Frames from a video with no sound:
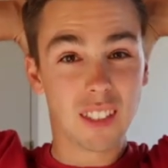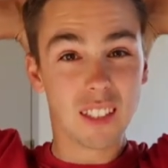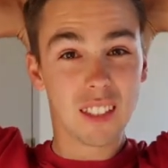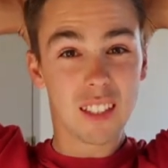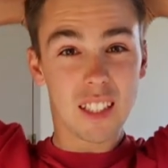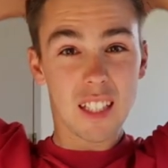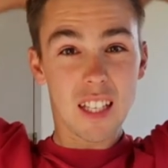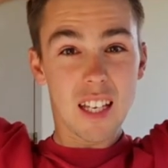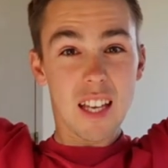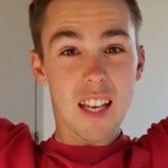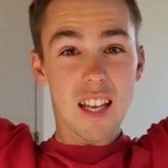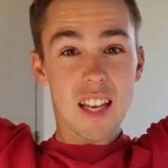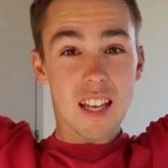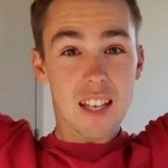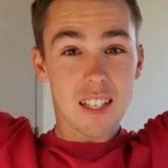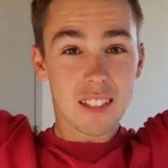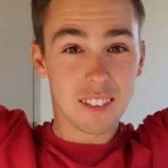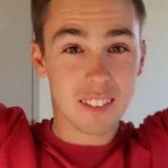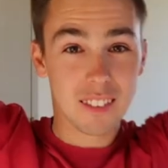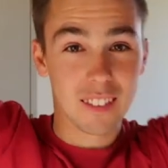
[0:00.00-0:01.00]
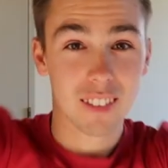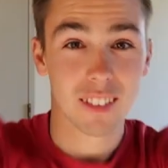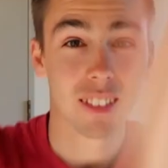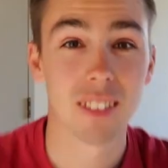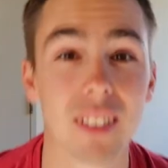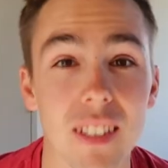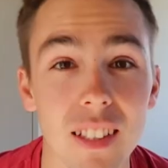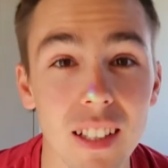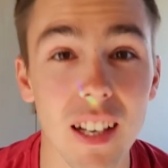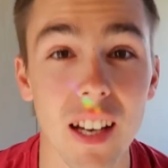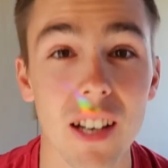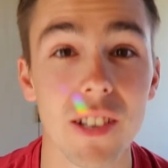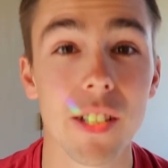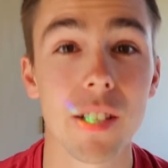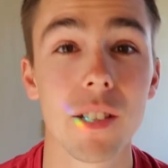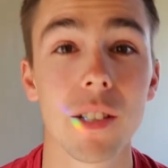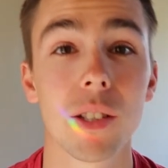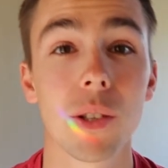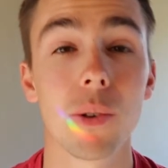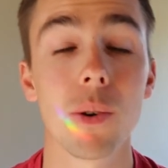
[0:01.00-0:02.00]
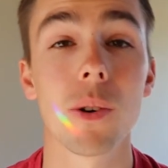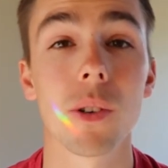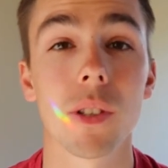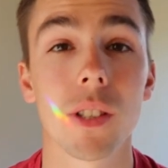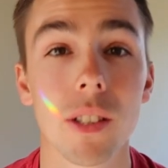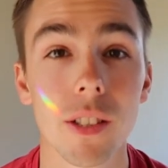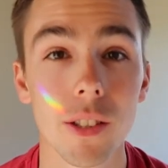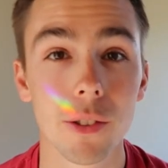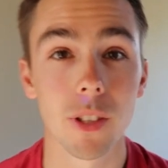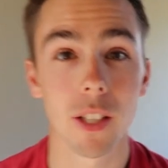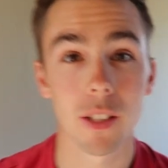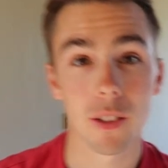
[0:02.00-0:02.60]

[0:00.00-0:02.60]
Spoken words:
I was gonna talk and do